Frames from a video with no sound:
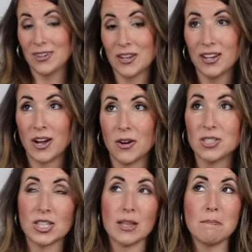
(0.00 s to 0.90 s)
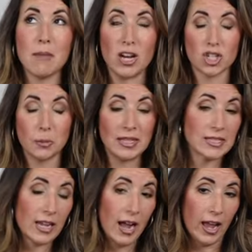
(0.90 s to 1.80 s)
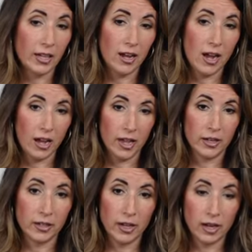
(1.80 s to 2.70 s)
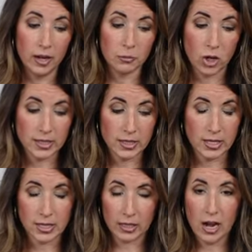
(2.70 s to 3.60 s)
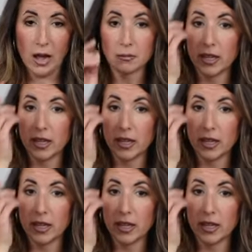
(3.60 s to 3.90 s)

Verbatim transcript: You can go to the measurements guide on um, graceandlace.com.